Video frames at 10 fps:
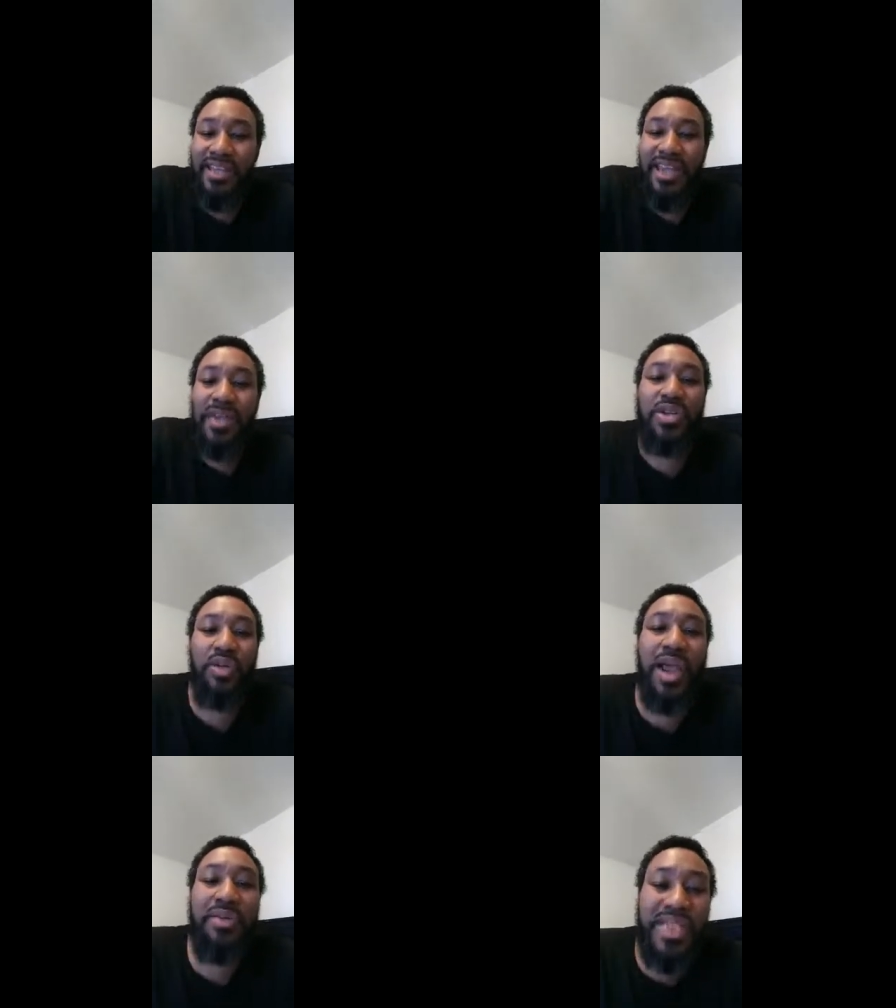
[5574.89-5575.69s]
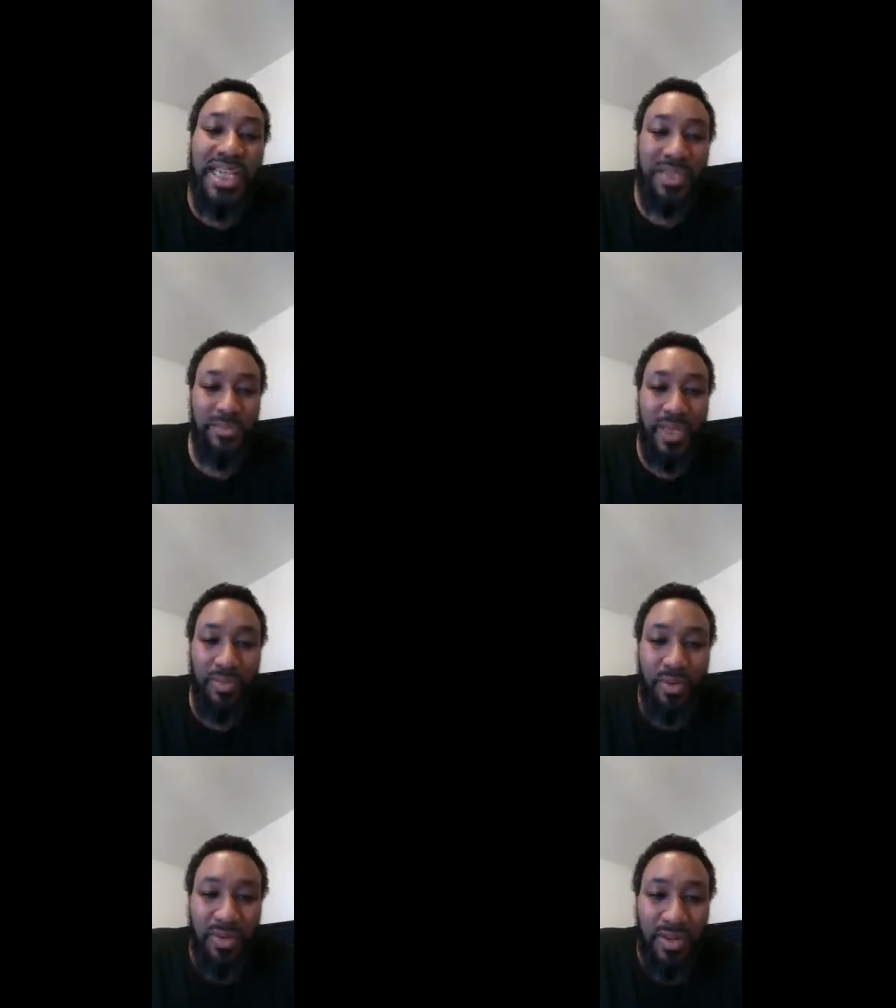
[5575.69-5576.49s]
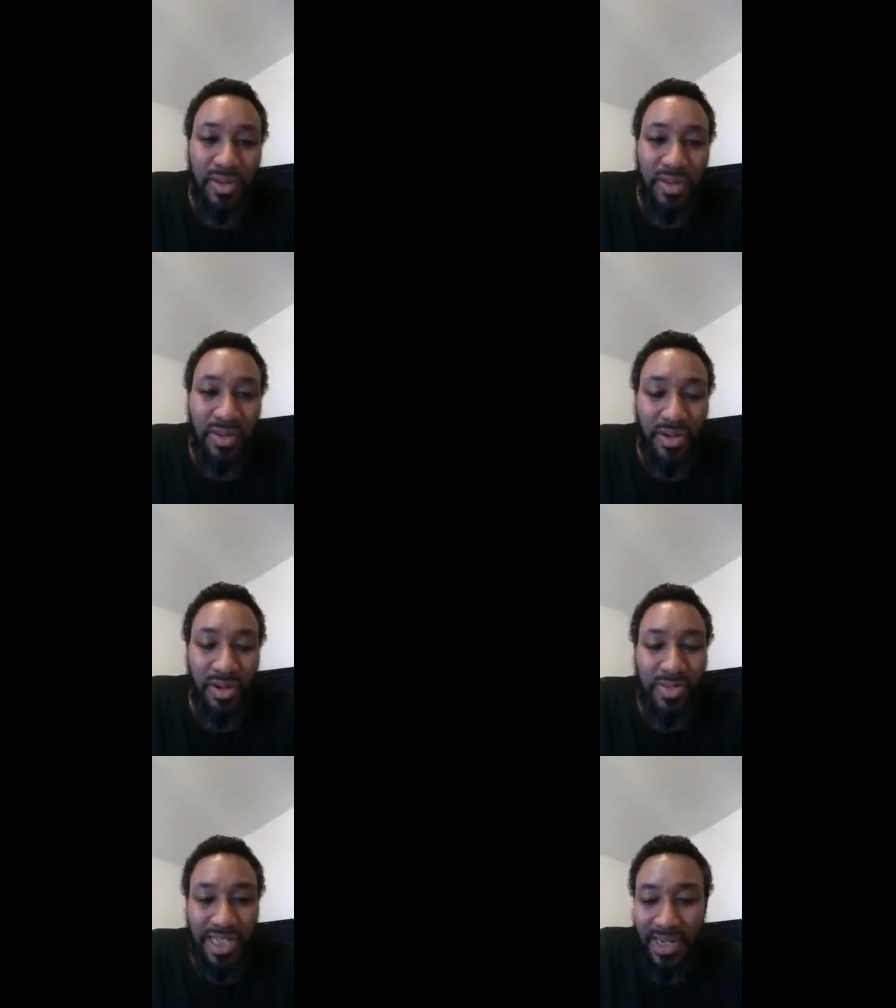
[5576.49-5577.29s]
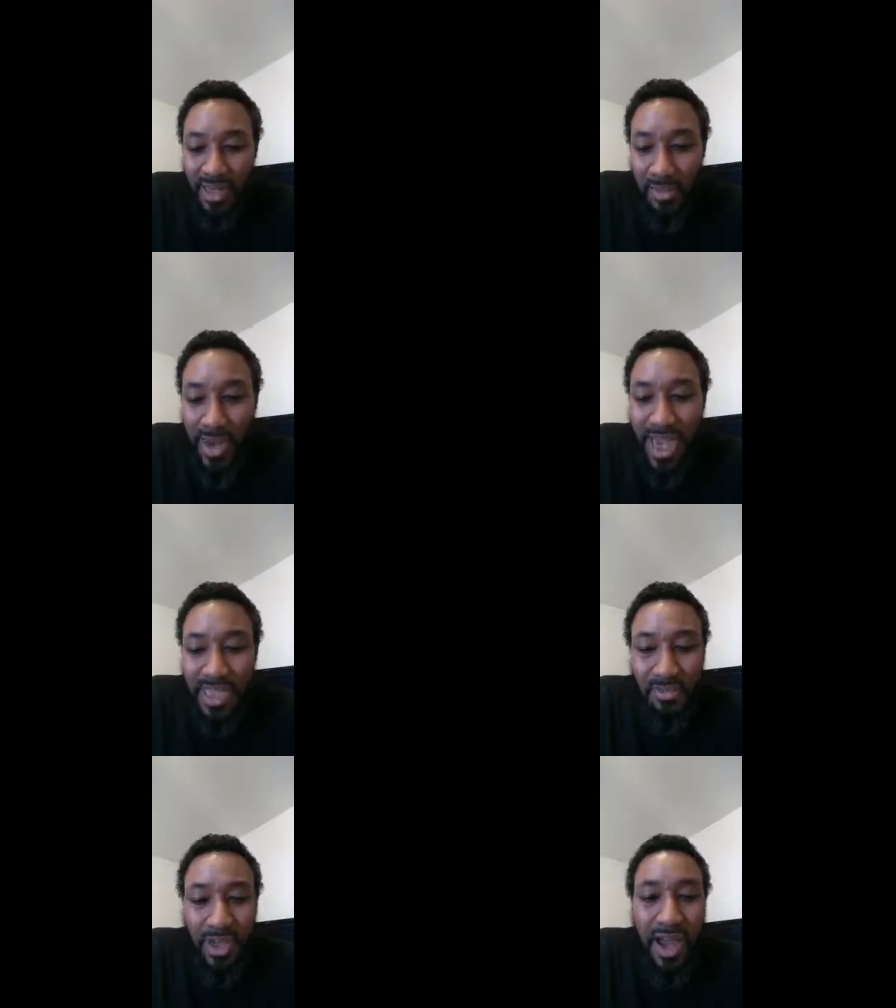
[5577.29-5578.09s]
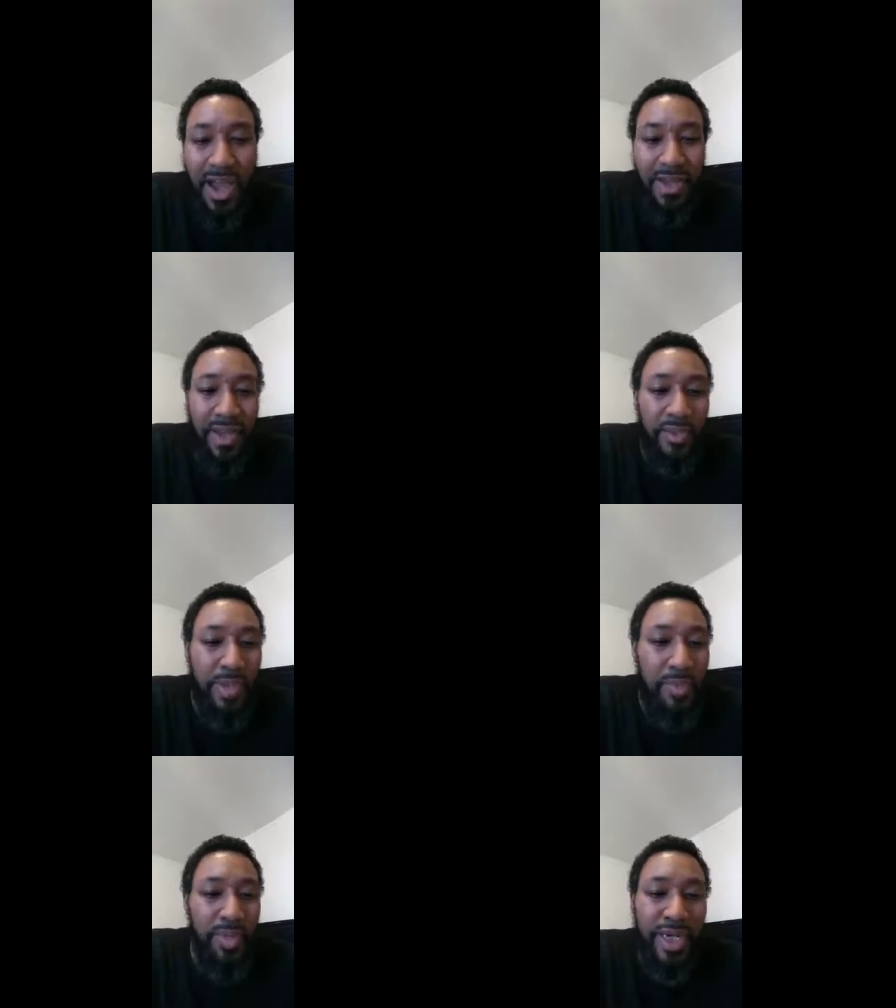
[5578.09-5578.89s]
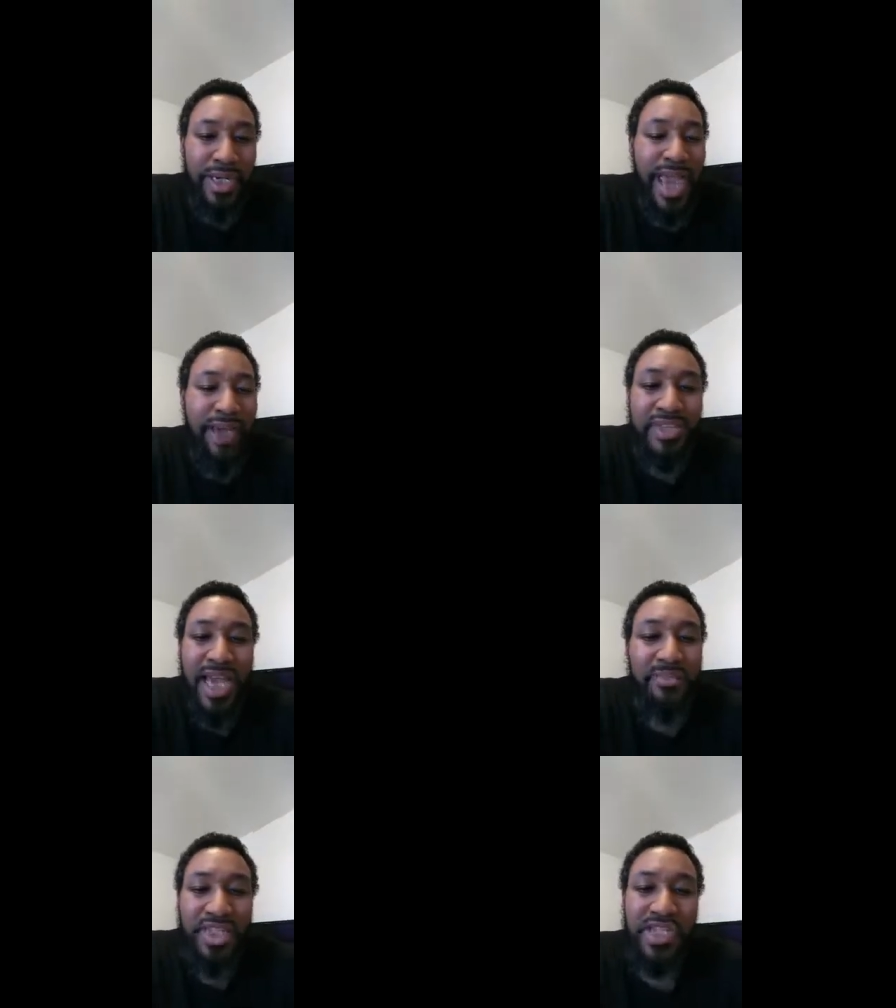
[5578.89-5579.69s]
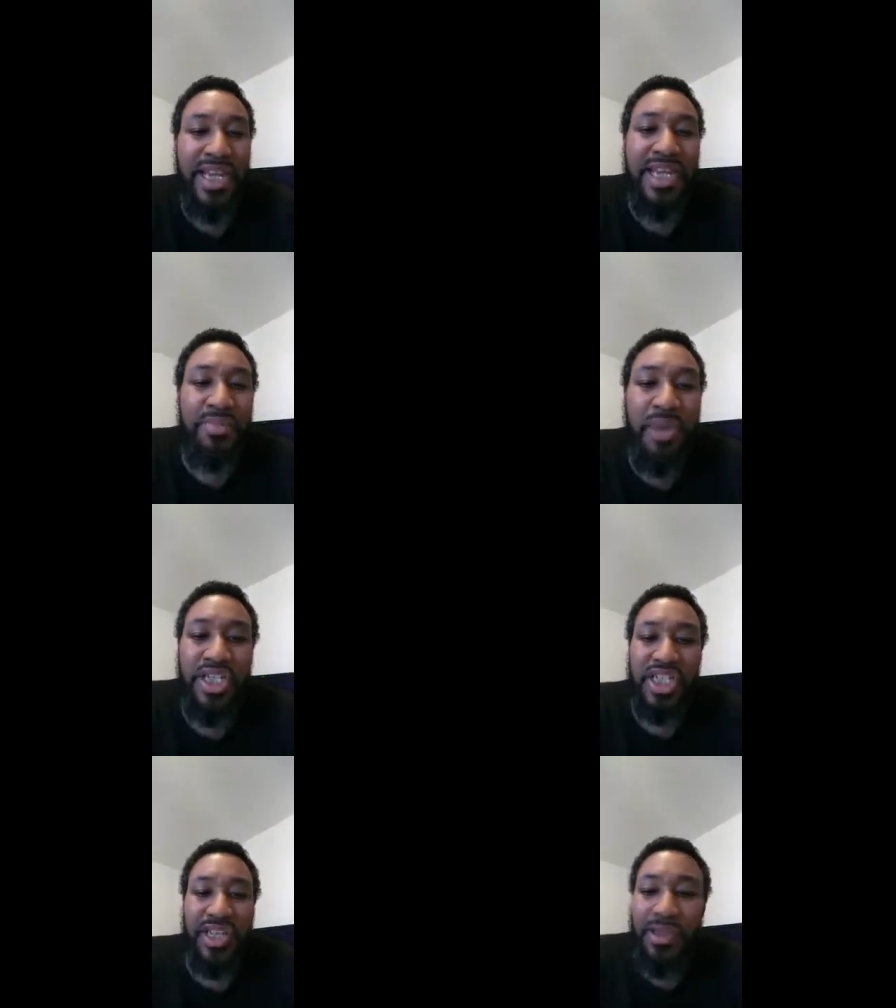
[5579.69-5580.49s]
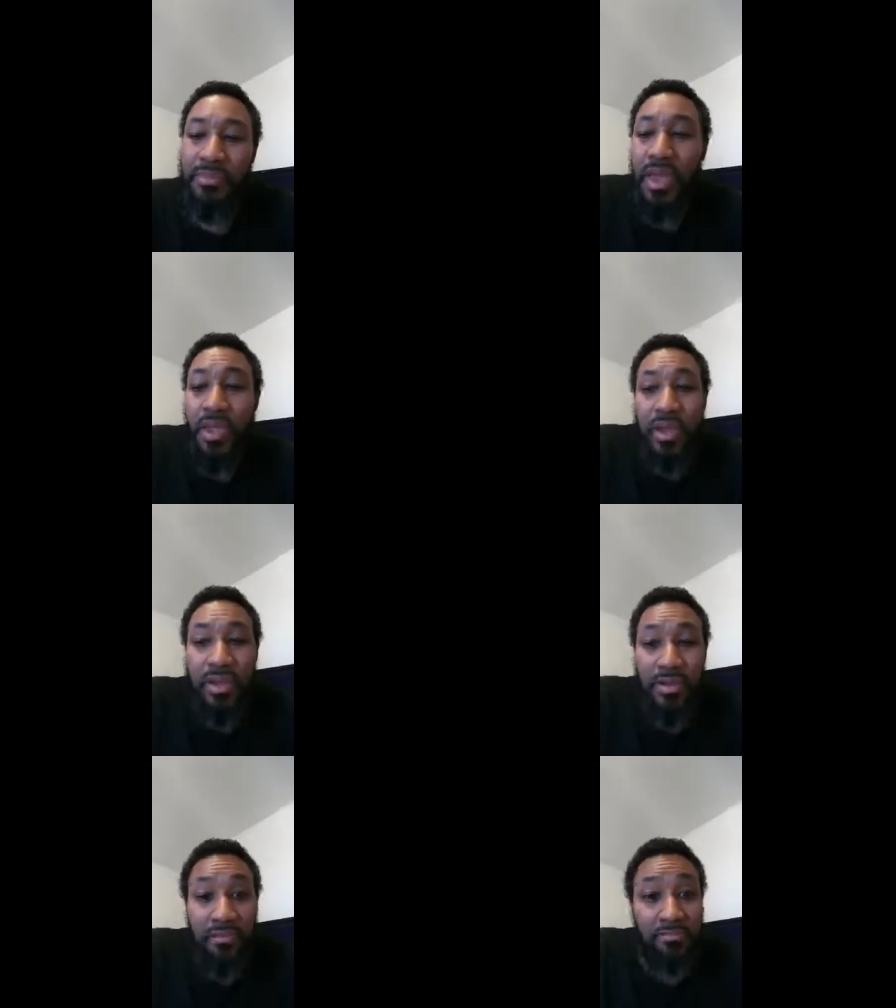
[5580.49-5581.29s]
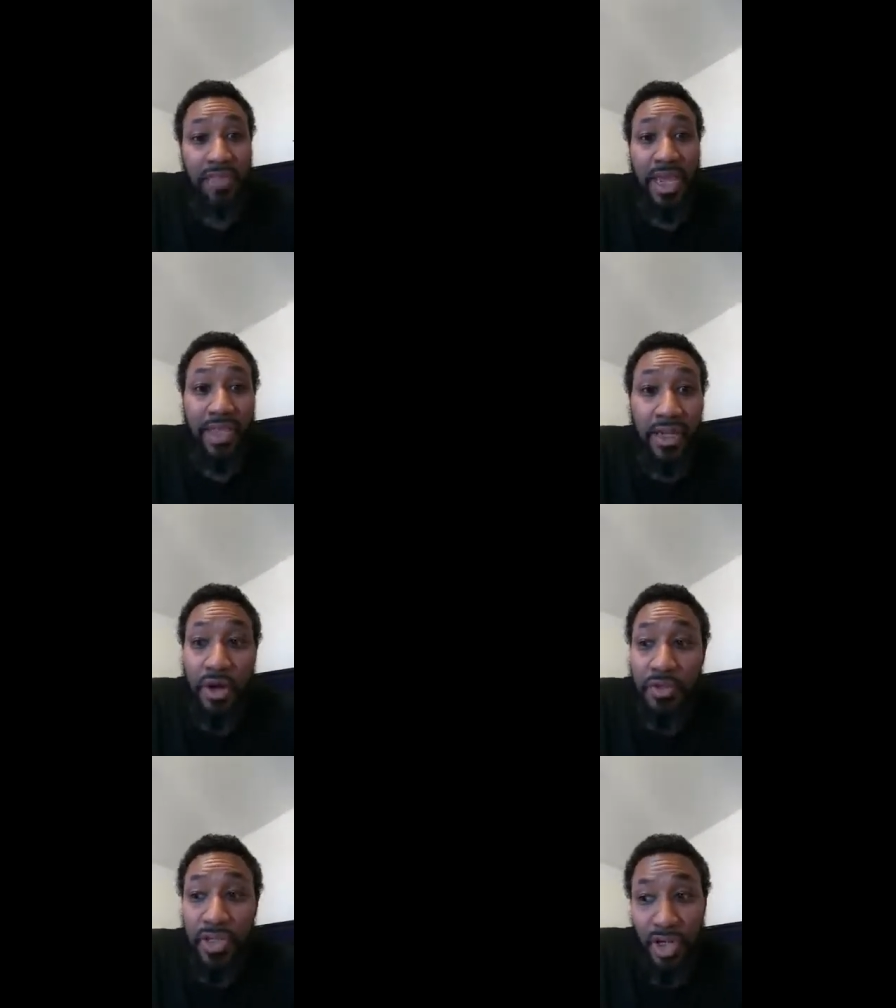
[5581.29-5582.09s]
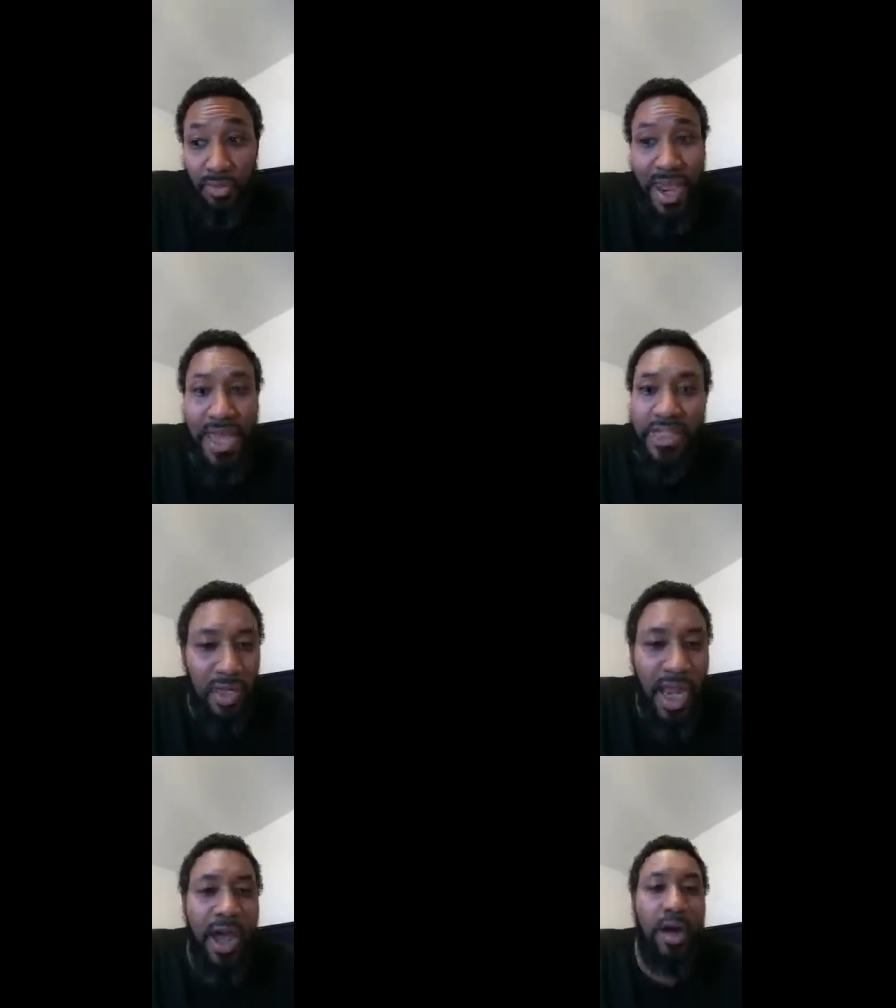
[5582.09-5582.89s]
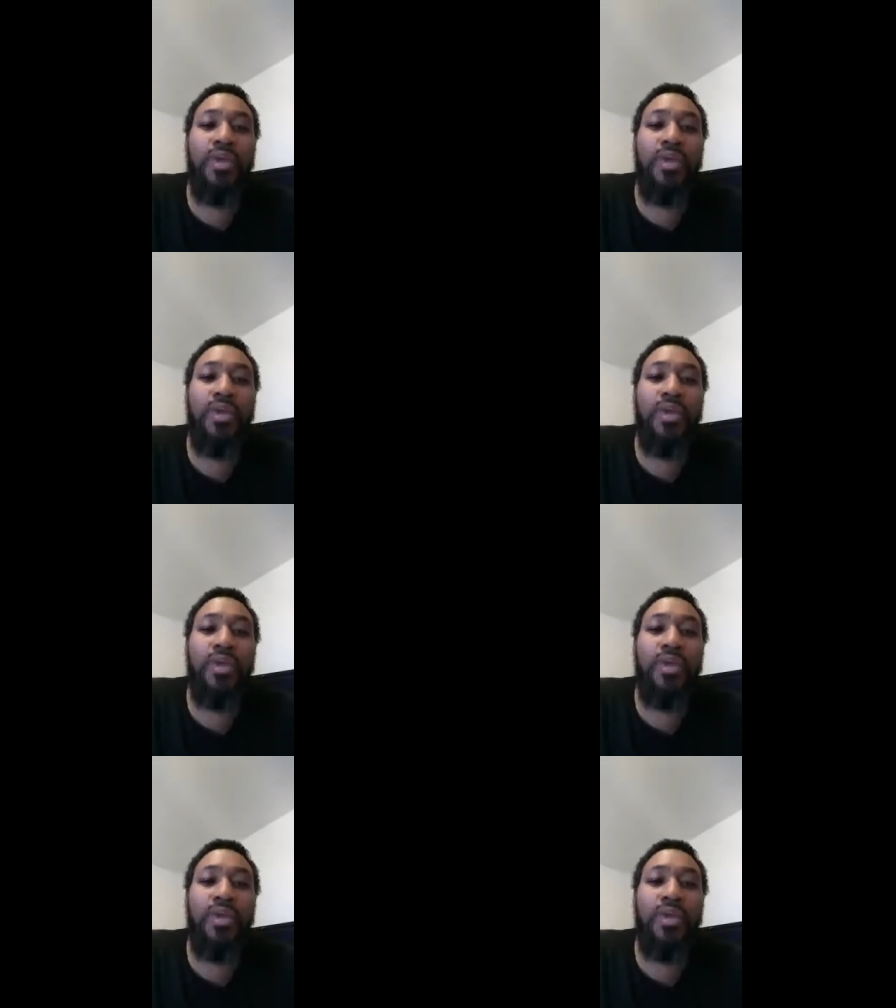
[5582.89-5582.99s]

they was around teaching people, the commands of Allah, and other people didn't have time to study as much as them, and they learned the commands of Allah.